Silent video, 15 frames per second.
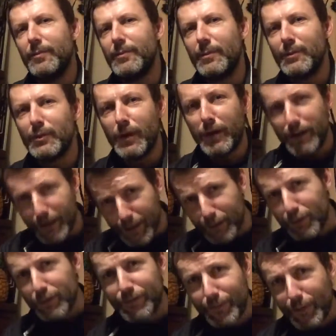Someone's gone in and
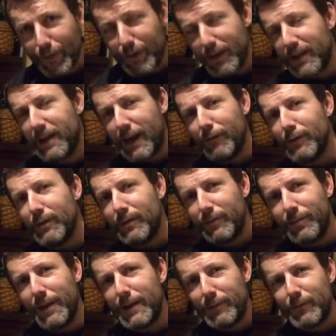just fucking carried the
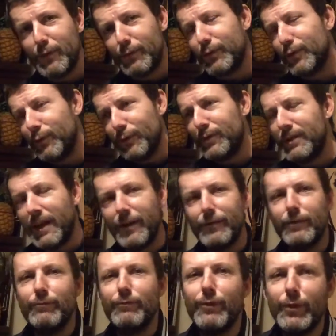Madame Tussauds out of
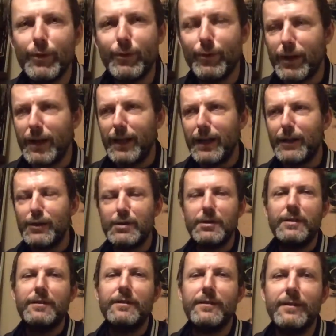the royal collection
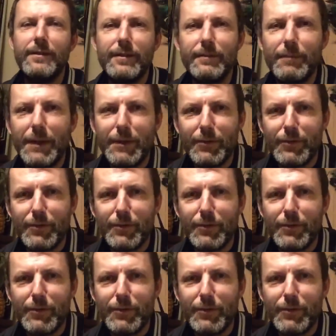at the Madame